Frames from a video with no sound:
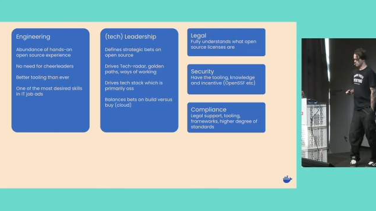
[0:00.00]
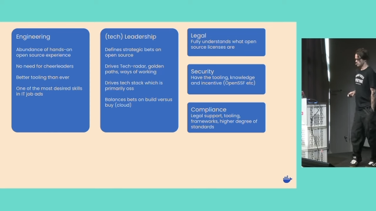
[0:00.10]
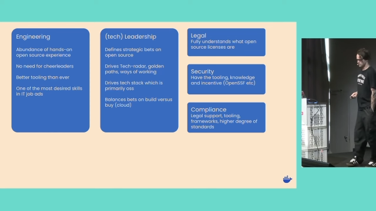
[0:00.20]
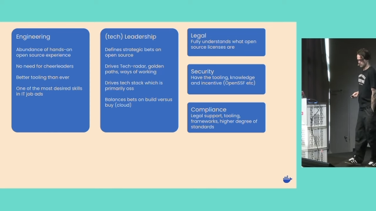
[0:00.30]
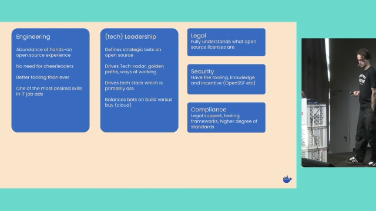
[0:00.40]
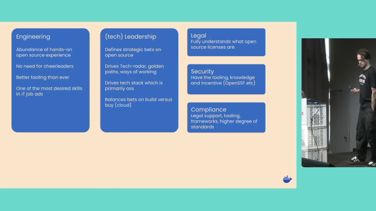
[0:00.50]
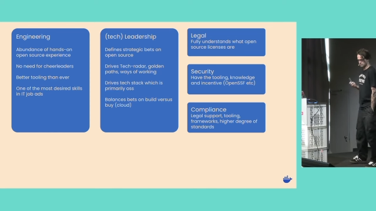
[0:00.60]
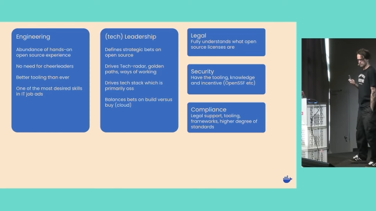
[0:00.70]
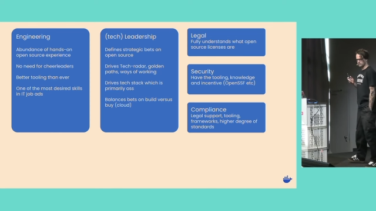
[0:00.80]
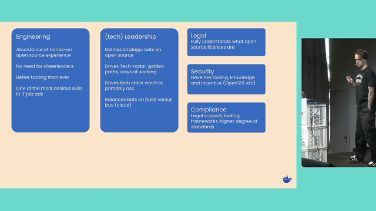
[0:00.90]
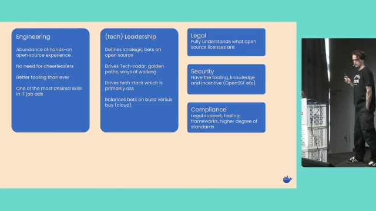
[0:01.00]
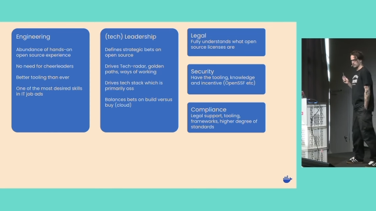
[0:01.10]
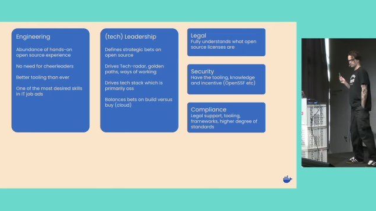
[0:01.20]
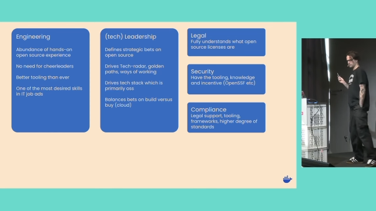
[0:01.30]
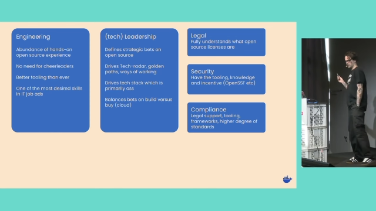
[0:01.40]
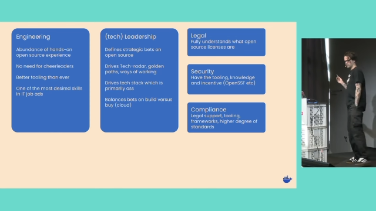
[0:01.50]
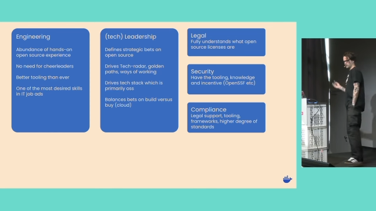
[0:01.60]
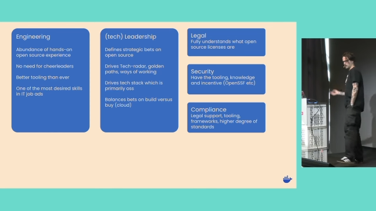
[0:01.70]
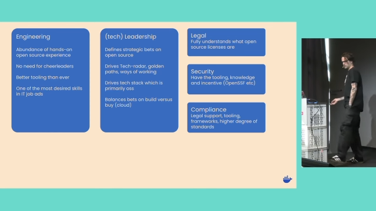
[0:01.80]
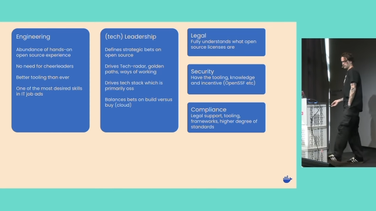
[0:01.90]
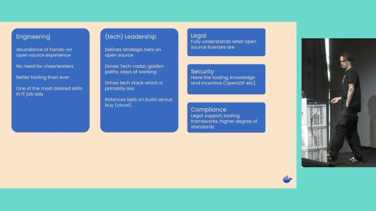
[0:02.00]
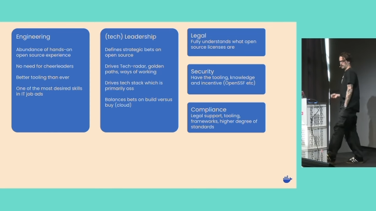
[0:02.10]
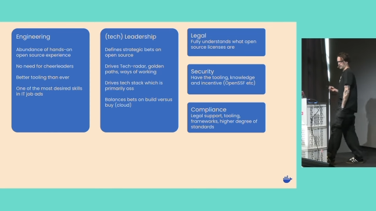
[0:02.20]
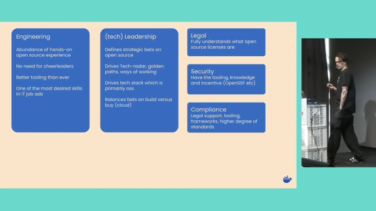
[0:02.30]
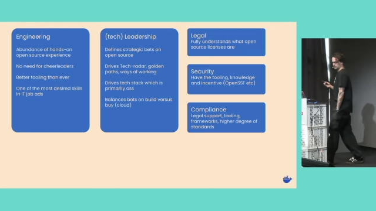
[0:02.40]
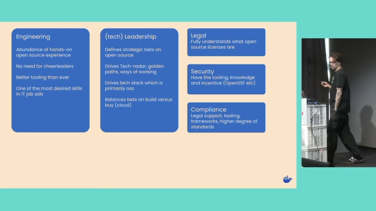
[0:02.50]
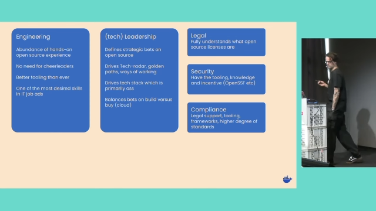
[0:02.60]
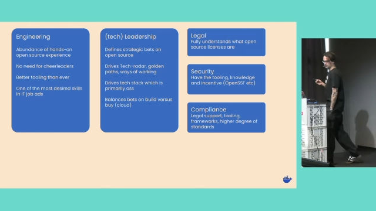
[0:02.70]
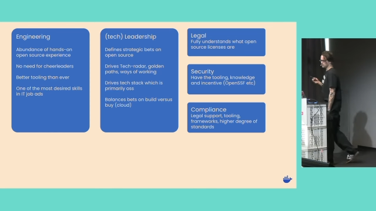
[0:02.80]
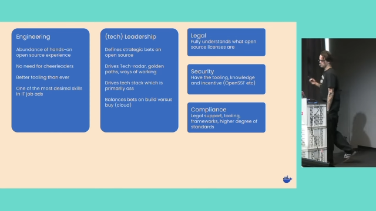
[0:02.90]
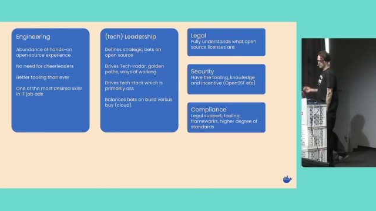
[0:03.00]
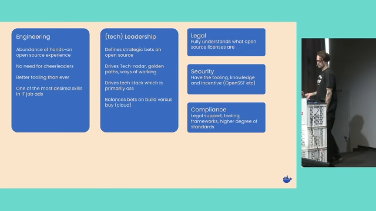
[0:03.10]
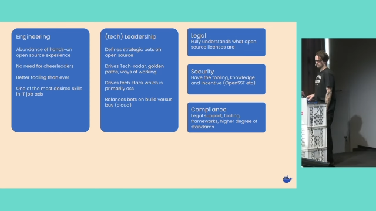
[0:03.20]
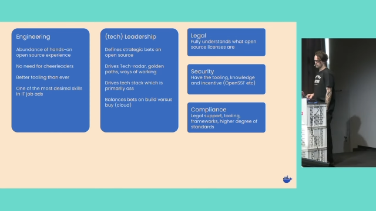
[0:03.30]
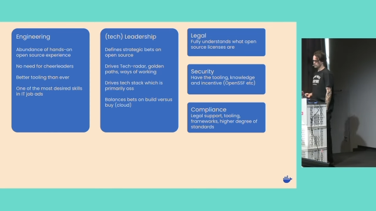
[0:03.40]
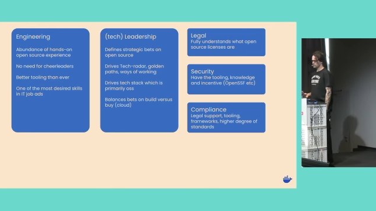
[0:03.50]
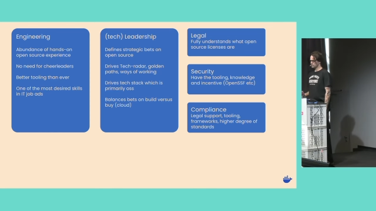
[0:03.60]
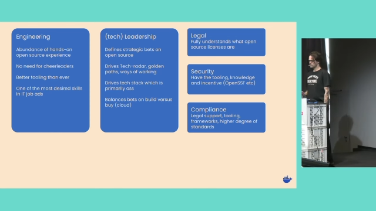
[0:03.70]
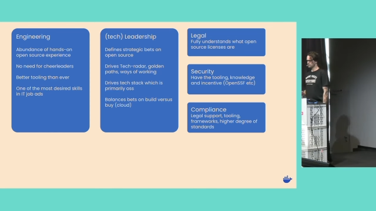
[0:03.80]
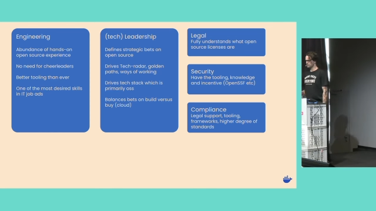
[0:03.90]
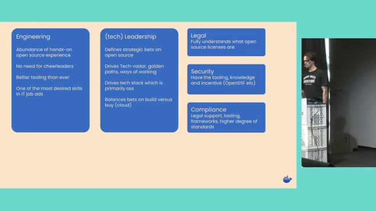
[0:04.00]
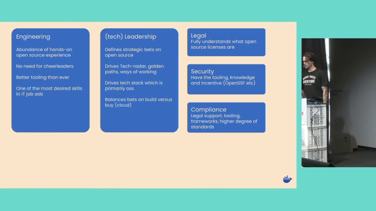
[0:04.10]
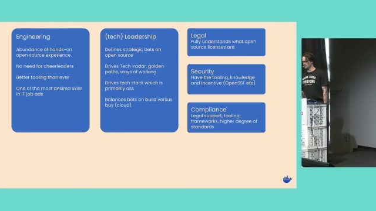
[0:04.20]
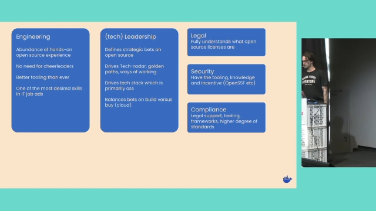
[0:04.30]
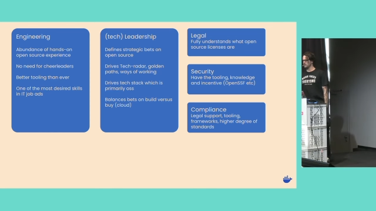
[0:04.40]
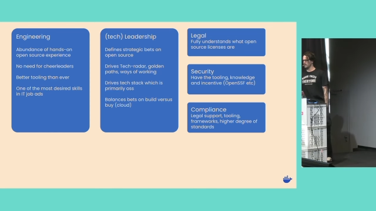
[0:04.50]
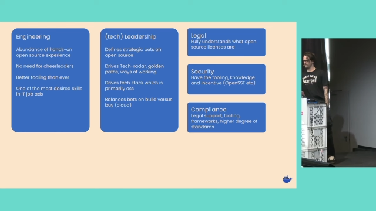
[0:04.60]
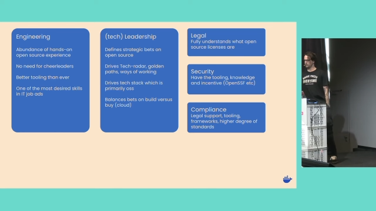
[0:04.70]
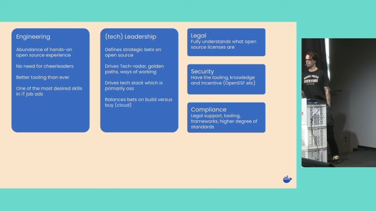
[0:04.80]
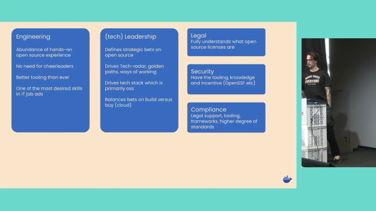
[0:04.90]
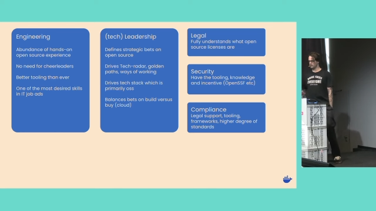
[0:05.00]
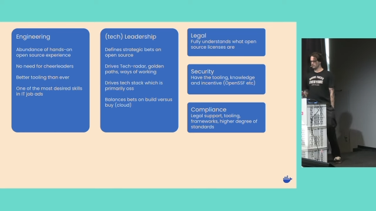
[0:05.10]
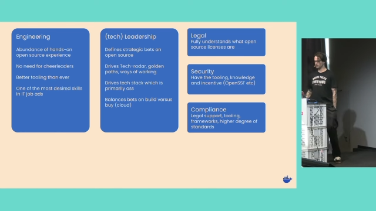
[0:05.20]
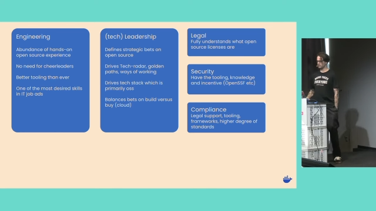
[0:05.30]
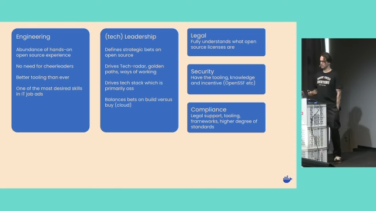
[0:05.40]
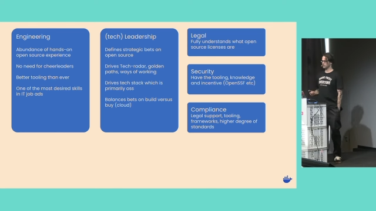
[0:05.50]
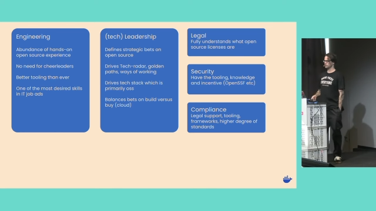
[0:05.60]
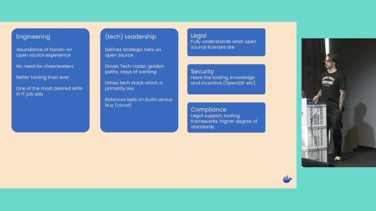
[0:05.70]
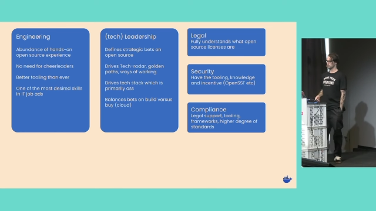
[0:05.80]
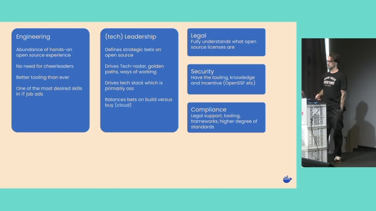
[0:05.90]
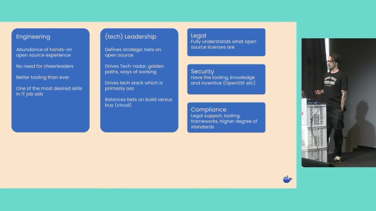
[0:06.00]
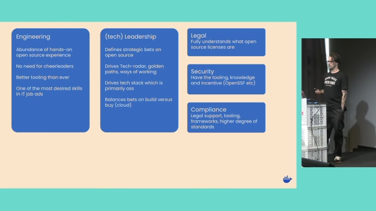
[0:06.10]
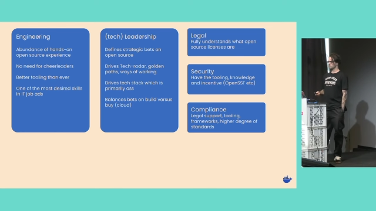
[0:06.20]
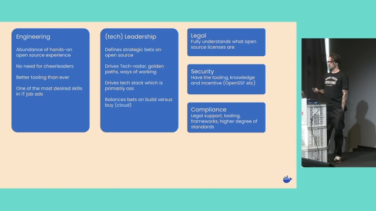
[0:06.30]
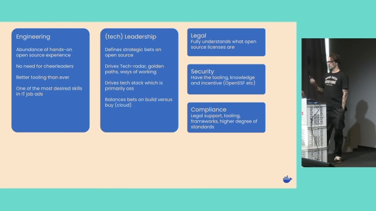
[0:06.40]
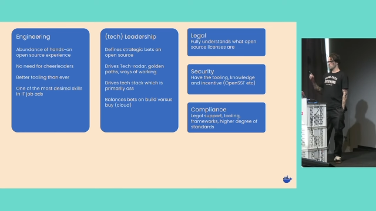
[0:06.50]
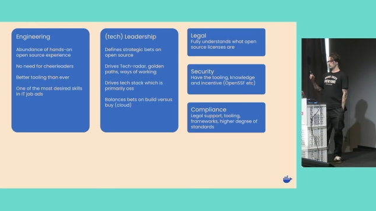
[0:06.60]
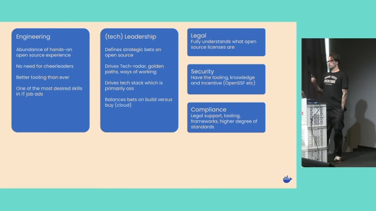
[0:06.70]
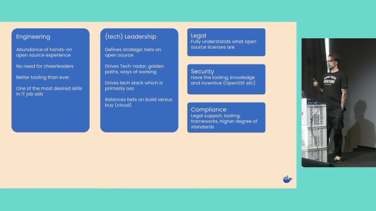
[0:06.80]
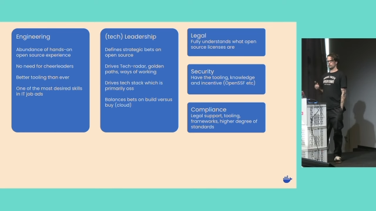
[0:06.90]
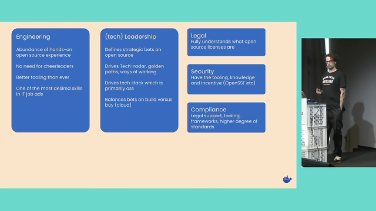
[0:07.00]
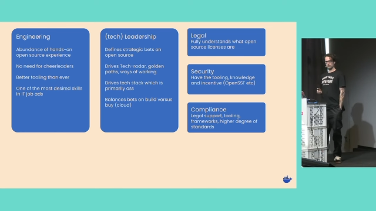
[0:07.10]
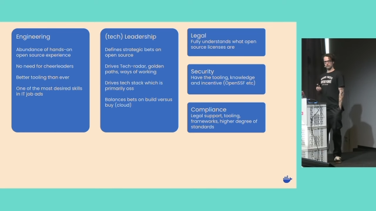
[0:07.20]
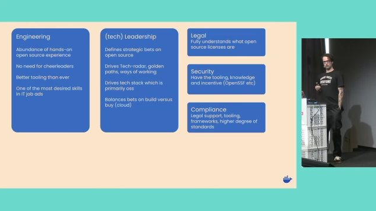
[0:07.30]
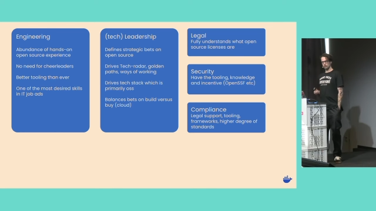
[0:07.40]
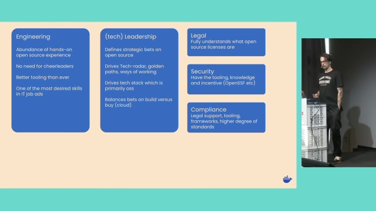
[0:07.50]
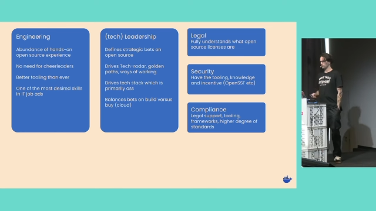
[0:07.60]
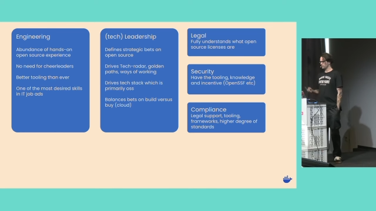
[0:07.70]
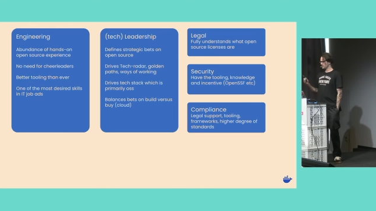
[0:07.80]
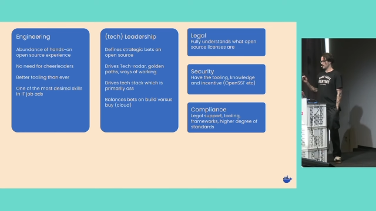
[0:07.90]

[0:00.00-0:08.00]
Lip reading: (no speaker visible)